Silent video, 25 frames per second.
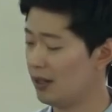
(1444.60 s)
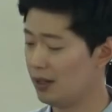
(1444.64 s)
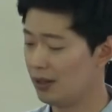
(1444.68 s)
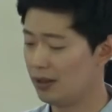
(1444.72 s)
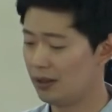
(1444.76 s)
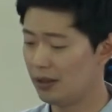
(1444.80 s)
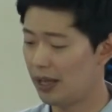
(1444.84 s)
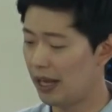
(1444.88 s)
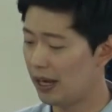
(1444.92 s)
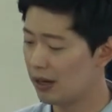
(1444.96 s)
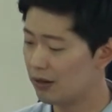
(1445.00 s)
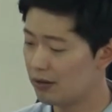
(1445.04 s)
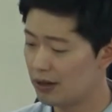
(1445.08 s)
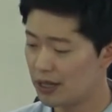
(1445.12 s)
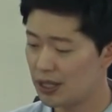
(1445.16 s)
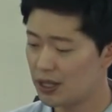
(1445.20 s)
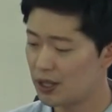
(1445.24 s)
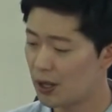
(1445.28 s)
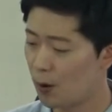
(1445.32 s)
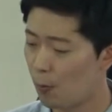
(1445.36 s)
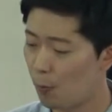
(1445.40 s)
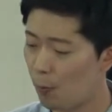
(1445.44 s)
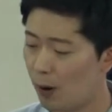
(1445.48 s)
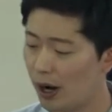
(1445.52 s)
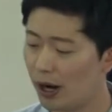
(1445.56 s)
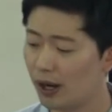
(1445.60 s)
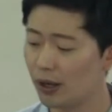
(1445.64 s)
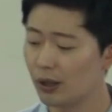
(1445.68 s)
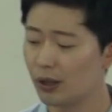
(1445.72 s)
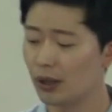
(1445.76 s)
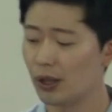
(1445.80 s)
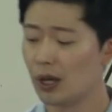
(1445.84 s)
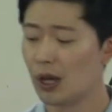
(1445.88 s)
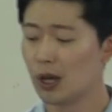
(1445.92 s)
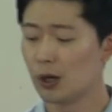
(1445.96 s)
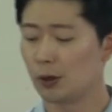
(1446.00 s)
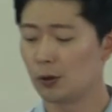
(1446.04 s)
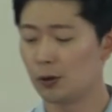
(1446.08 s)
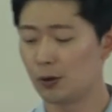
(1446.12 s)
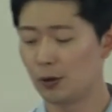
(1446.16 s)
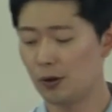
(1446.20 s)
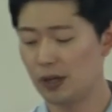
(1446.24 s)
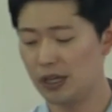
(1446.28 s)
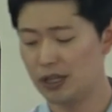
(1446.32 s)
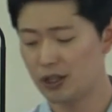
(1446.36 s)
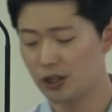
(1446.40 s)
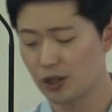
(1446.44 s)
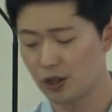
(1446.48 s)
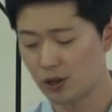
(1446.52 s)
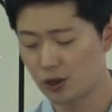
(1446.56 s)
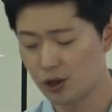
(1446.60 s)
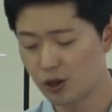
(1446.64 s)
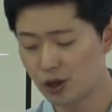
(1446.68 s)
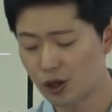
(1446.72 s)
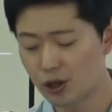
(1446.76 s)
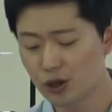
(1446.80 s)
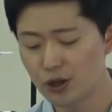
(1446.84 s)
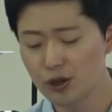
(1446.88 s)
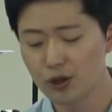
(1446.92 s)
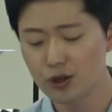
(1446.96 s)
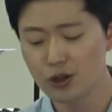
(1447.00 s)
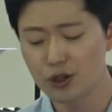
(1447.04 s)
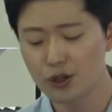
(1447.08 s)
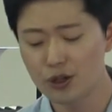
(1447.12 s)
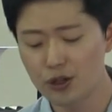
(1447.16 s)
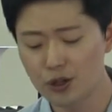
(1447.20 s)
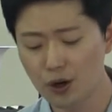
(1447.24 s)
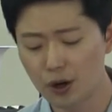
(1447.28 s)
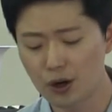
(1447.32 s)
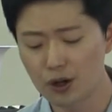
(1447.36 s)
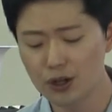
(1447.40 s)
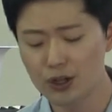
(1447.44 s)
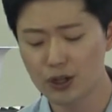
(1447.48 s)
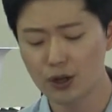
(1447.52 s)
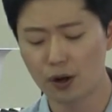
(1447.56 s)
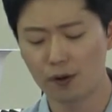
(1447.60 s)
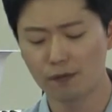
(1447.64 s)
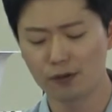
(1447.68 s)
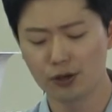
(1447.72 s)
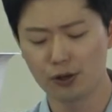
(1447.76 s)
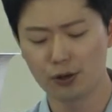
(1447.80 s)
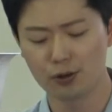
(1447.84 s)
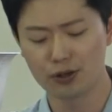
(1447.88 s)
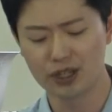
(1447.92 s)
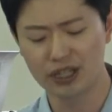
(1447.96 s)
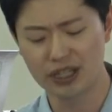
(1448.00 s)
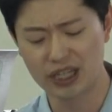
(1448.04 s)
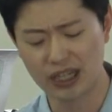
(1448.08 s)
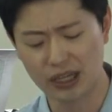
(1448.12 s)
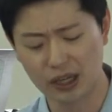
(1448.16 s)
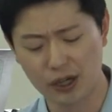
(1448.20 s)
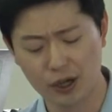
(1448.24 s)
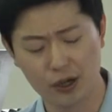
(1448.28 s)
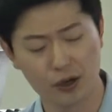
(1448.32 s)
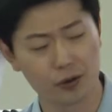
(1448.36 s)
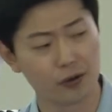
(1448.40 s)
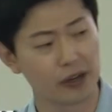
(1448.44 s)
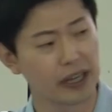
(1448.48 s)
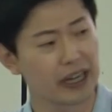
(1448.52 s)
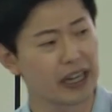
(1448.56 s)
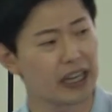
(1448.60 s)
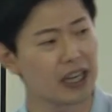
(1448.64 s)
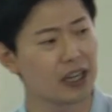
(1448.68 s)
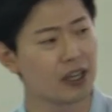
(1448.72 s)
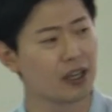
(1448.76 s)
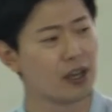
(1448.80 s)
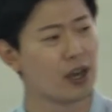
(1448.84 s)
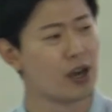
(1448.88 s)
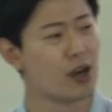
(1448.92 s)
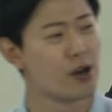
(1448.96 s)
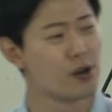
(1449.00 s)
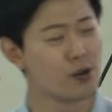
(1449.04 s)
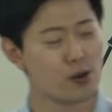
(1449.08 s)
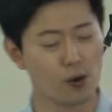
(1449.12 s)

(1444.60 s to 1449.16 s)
There is the one who is the true source of your security,